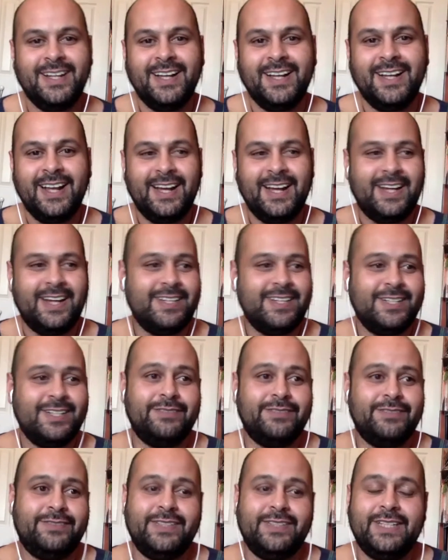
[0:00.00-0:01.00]
And
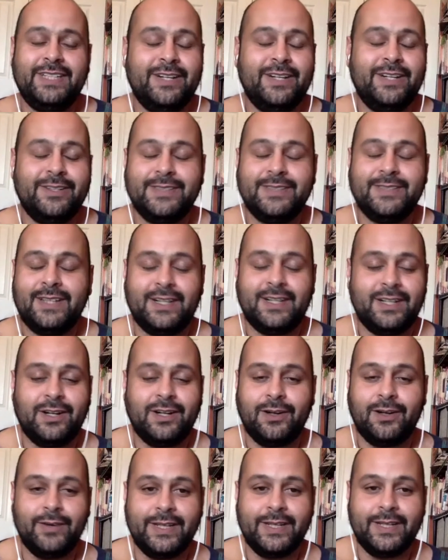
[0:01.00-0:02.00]
her videos are
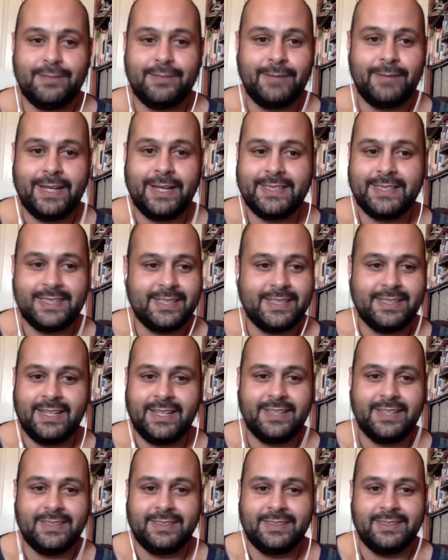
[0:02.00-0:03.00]
always amazing,
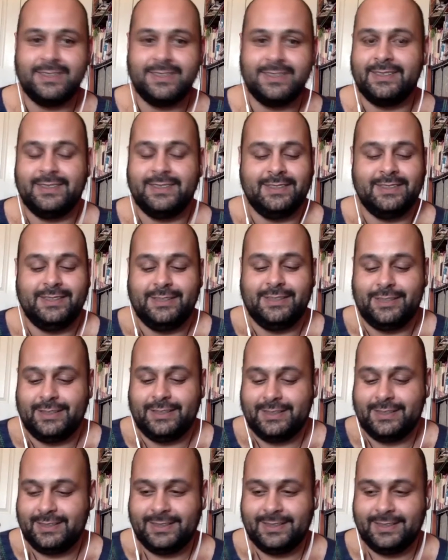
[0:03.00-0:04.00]
and
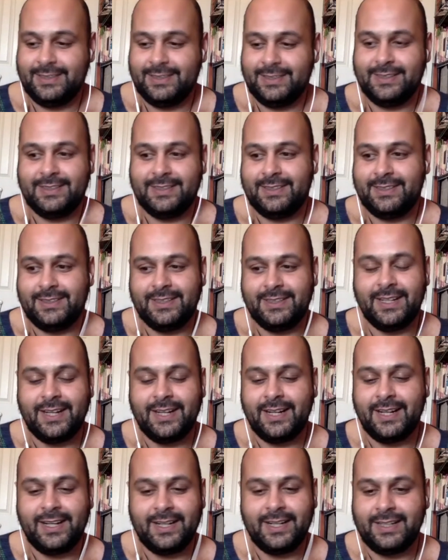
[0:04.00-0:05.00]
just, yeah,
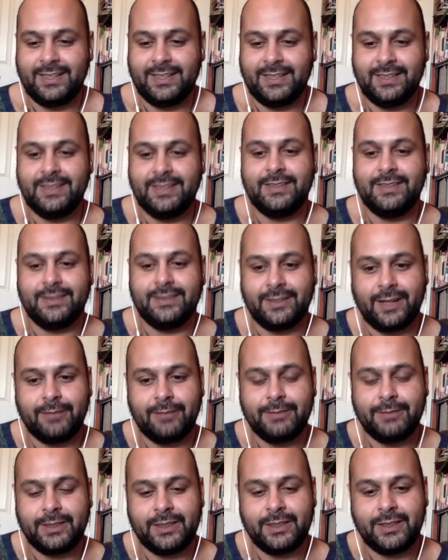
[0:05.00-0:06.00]
I look up
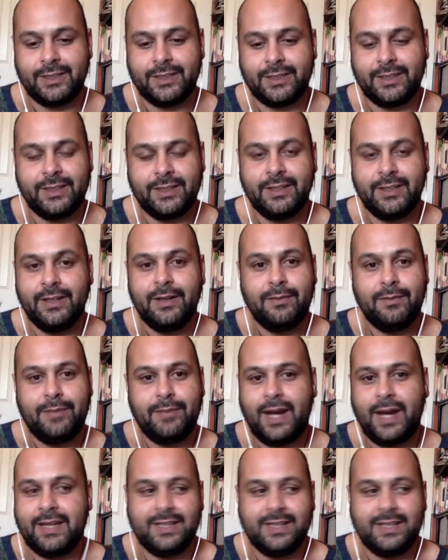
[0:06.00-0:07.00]
to her.
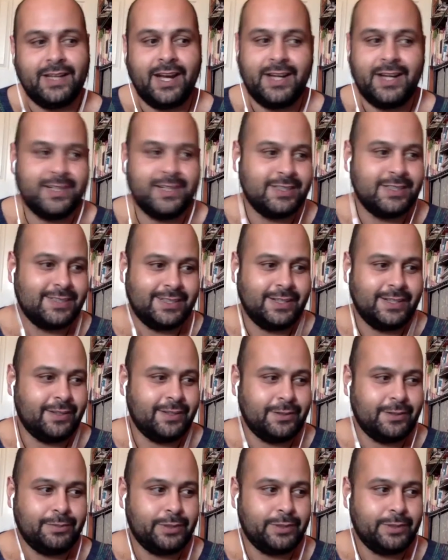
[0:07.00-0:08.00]
Patty Lyon is
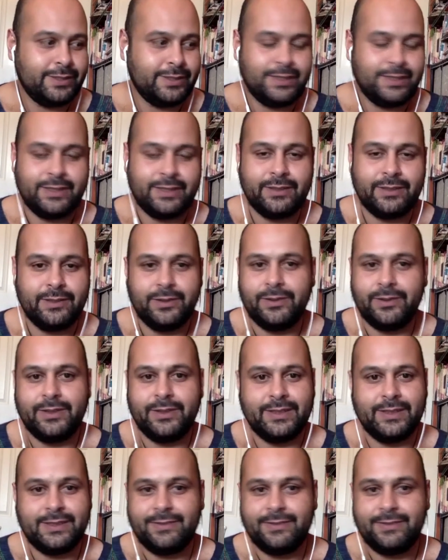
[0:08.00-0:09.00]
another person
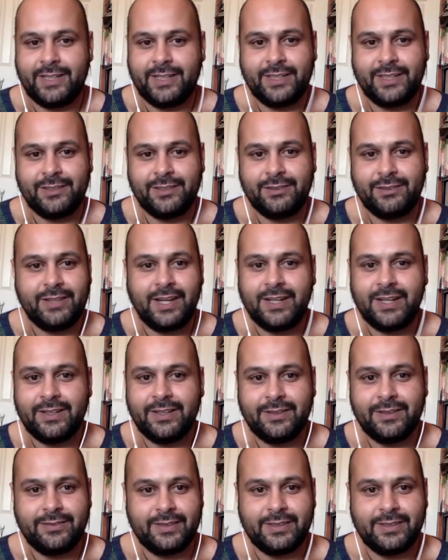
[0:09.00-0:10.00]
who is very
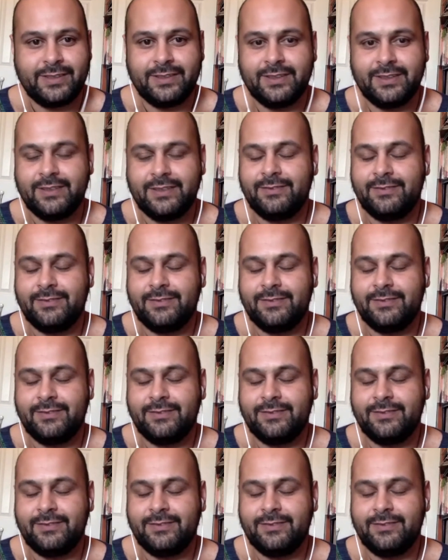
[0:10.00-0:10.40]
creative, and